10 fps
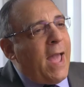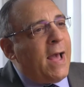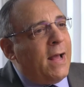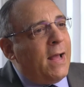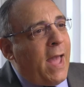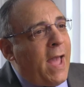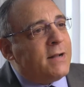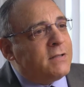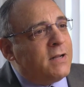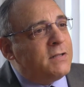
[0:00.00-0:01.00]

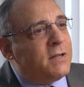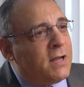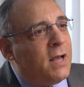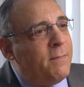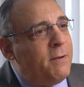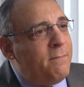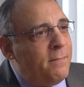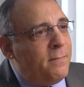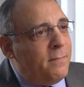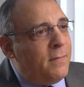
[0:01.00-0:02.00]
asked us to come
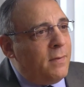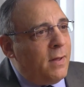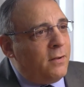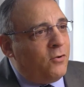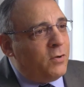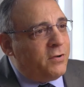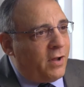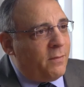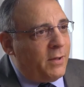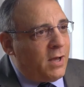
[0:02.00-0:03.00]
in to a
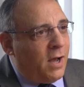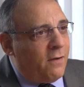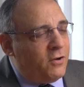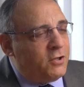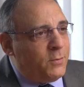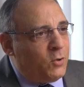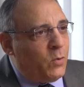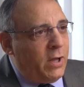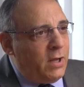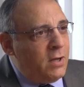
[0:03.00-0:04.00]
settlement conference
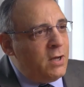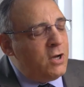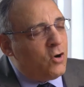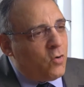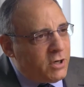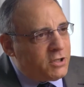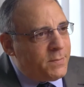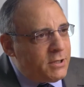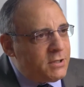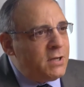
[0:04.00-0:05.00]
between
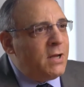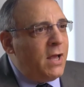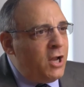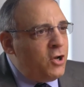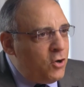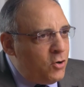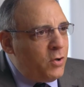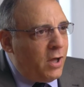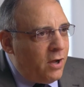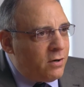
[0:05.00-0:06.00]
Christmas and New
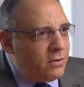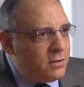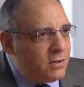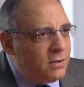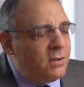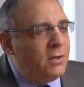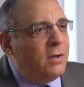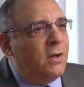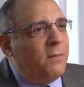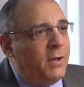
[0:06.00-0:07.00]
Year's,
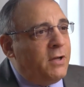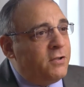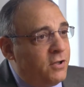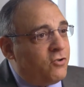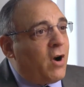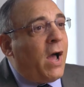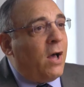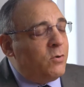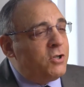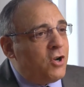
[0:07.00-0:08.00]
because the
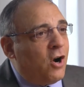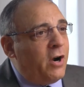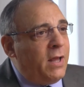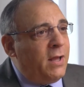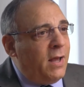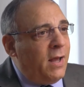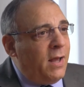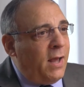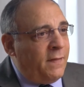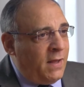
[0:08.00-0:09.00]
trial was starting
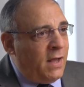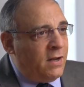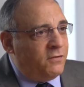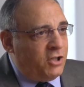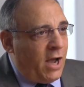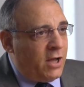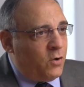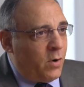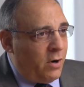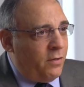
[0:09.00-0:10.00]
at the end of
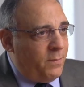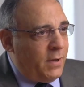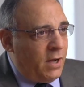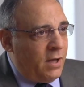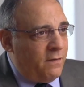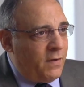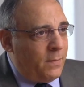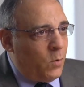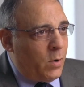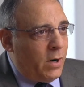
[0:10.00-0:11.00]
January or the beginning of
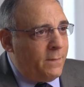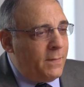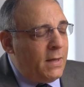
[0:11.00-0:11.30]
February.